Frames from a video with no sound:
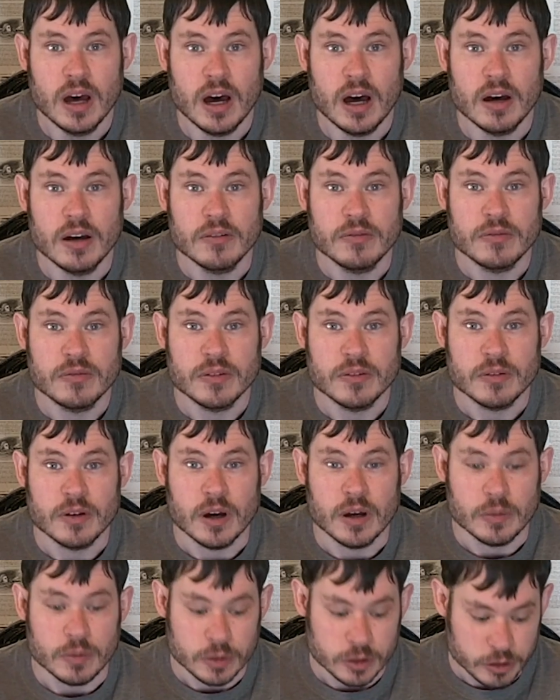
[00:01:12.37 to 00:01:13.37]

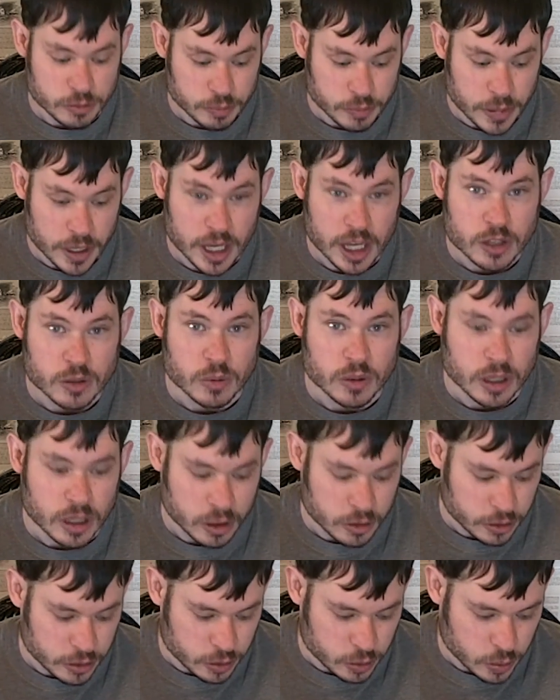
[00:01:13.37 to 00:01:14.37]
on page
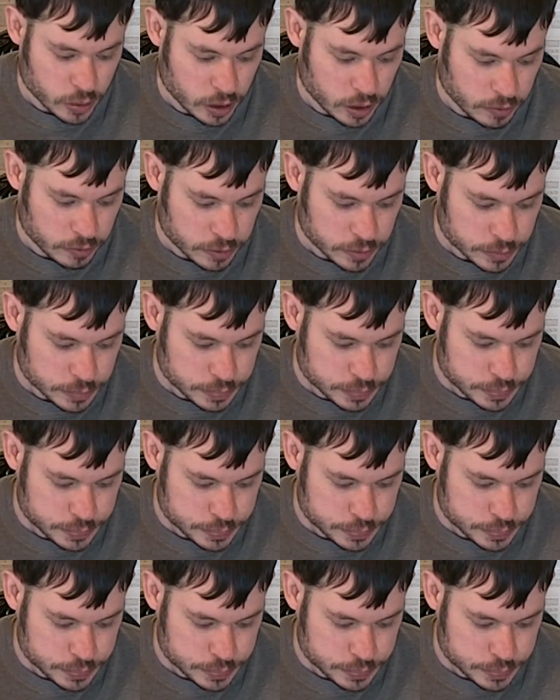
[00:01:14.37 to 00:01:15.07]
112.